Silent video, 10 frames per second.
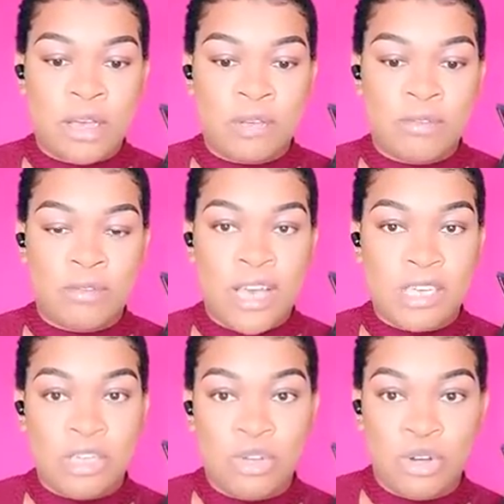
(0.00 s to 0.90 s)

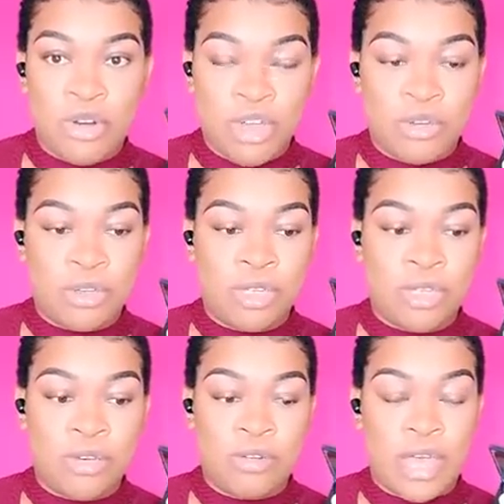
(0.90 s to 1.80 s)
fast tutorials
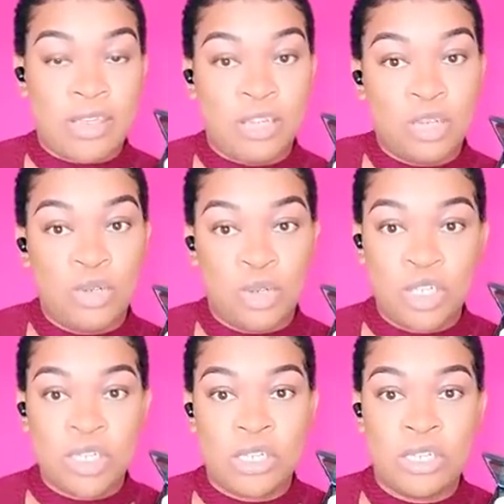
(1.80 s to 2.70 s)
of the other 2
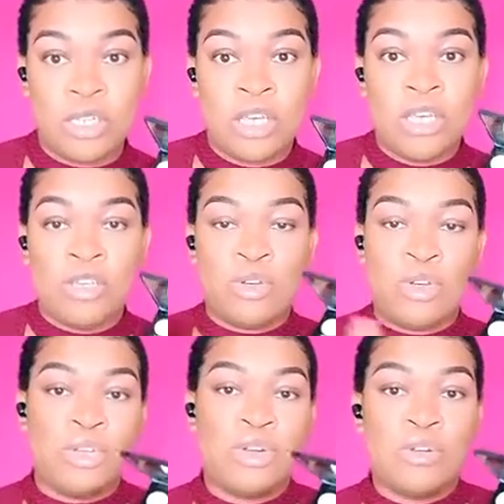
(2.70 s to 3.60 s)
looks. So
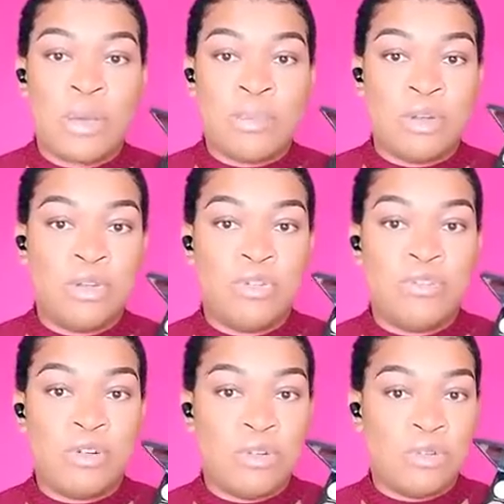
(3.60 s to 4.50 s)
in total, I'm going to do
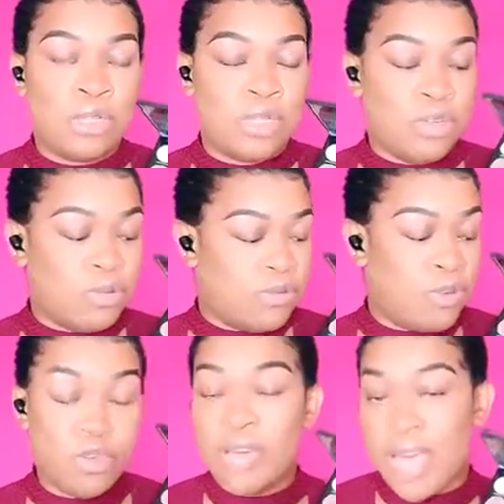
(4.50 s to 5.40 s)
4 looks for
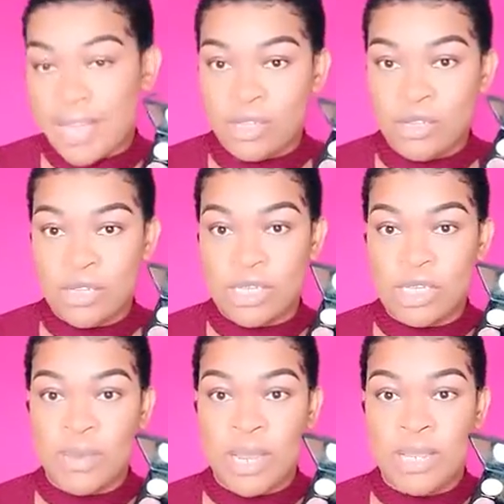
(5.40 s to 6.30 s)
you guys using this
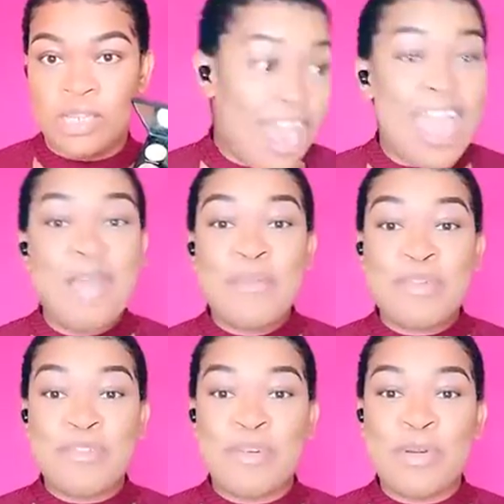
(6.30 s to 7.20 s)
palette. And
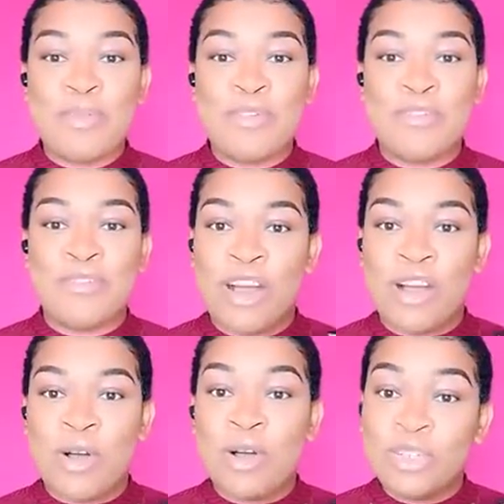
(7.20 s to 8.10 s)
before we move on